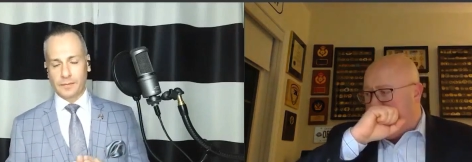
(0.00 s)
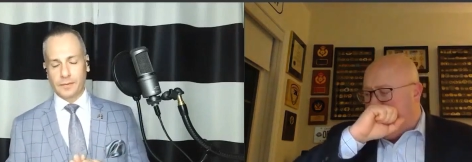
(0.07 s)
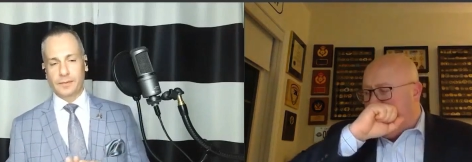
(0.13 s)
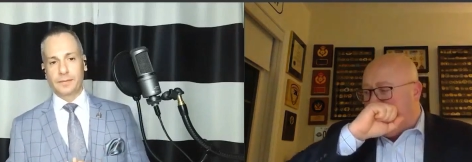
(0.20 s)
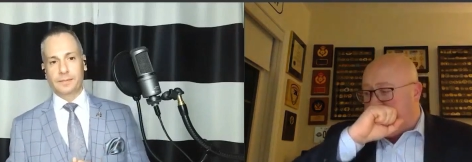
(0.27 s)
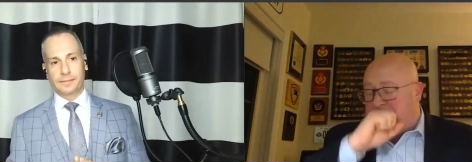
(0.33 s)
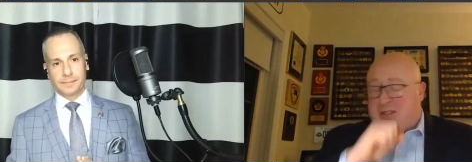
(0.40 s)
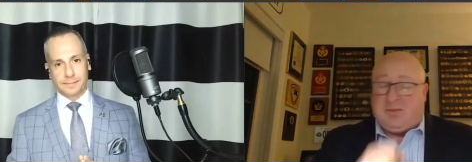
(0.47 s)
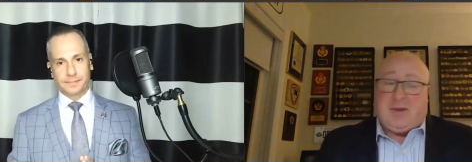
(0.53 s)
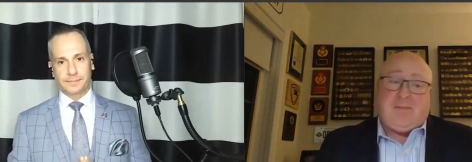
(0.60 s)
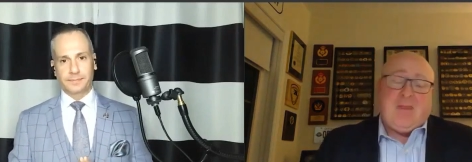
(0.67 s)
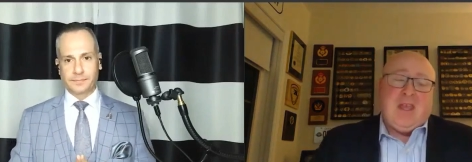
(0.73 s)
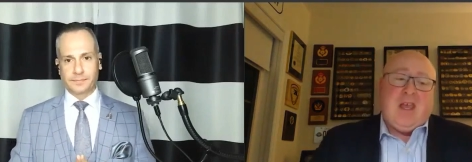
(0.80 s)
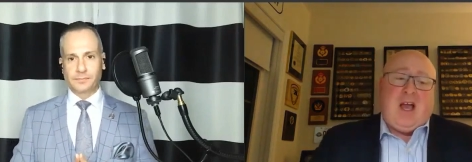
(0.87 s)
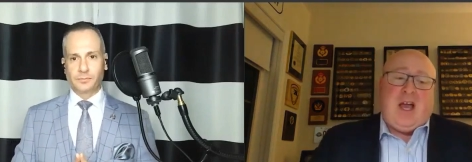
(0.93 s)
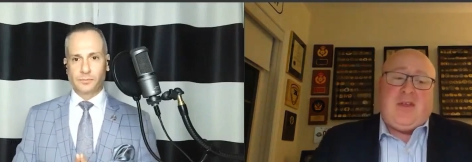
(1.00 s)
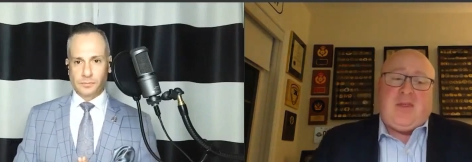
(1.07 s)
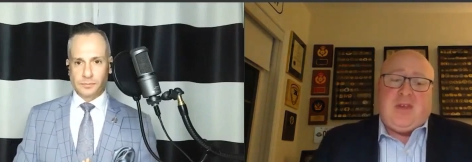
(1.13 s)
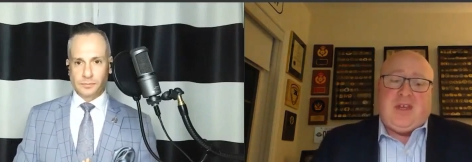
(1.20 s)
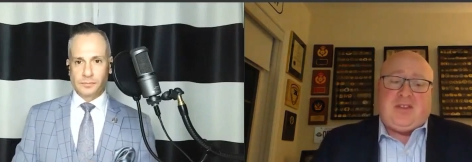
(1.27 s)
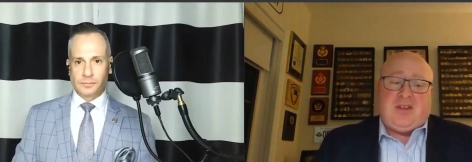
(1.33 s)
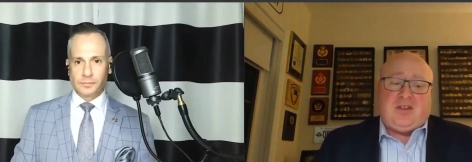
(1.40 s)
Speaker 1: excuse me, I
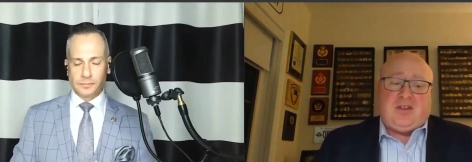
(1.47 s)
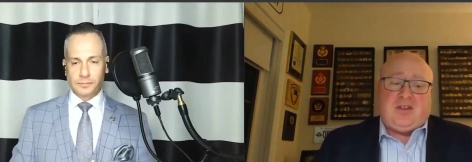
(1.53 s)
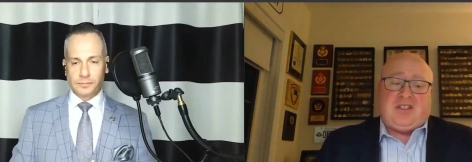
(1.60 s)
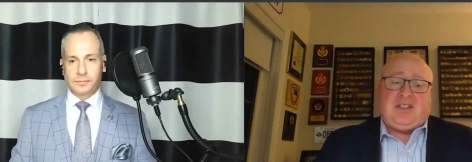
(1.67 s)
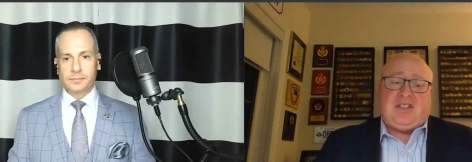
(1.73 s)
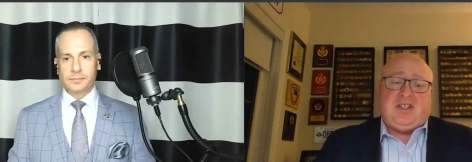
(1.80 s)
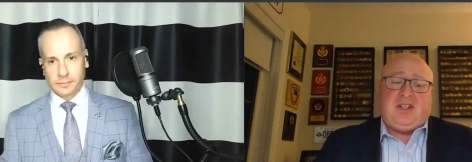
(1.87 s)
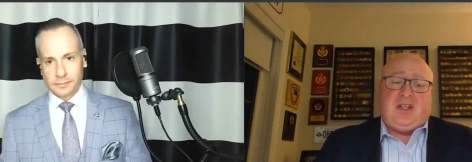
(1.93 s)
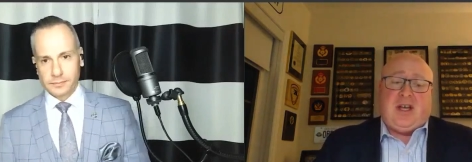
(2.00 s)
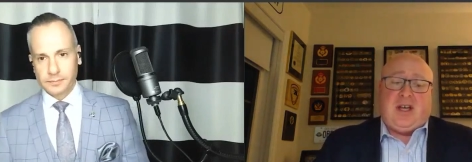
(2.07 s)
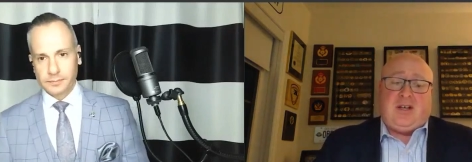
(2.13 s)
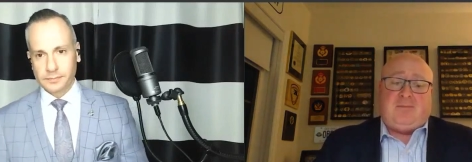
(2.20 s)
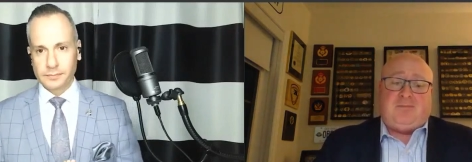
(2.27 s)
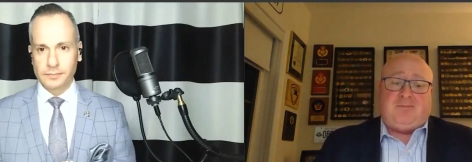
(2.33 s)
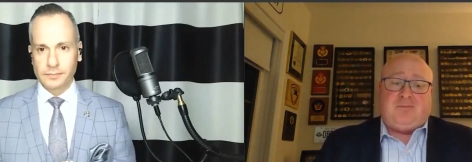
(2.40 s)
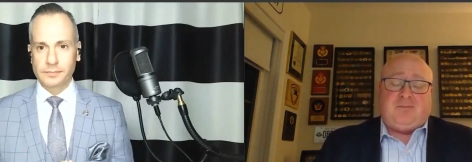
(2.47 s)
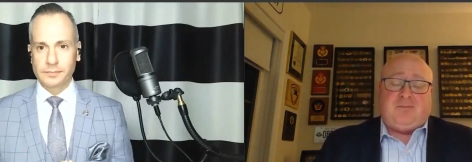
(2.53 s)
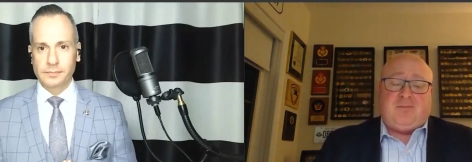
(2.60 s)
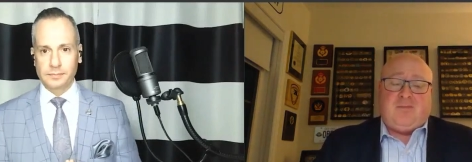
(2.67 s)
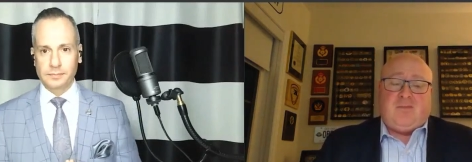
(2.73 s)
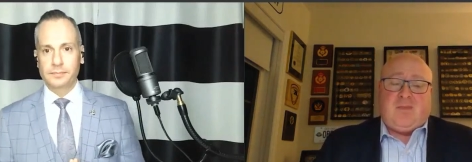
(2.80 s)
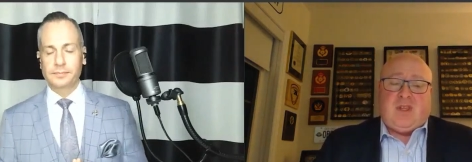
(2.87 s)
think there's still um,
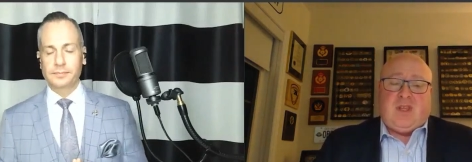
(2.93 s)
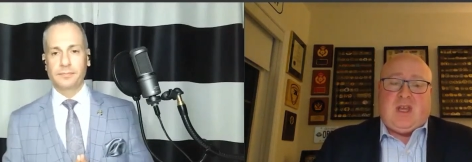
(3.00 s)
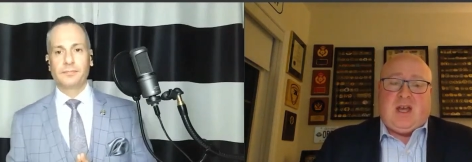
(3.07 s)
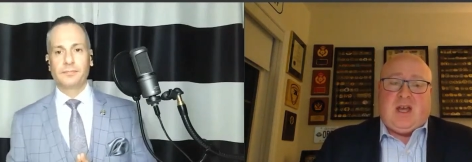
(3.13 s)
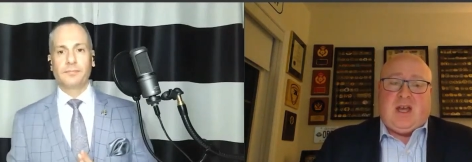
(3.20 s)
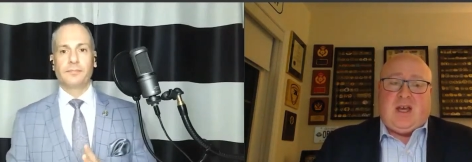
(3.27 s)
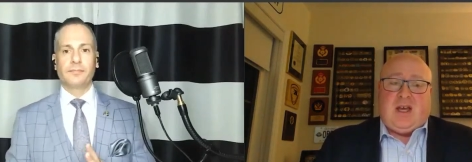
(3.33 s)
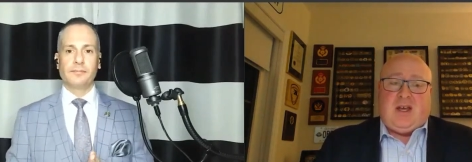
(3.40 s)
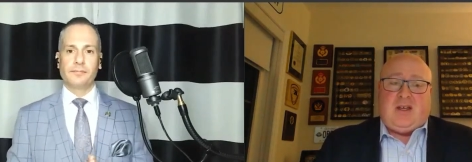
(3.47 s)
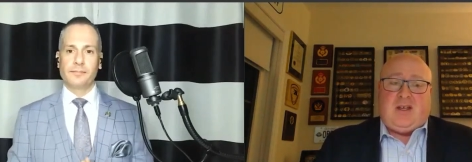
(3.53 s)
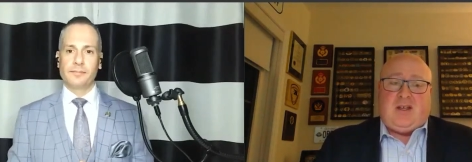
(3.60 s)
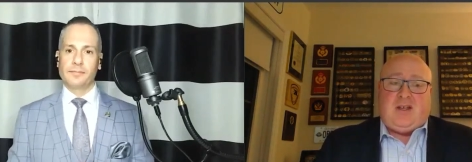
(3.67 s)
uh,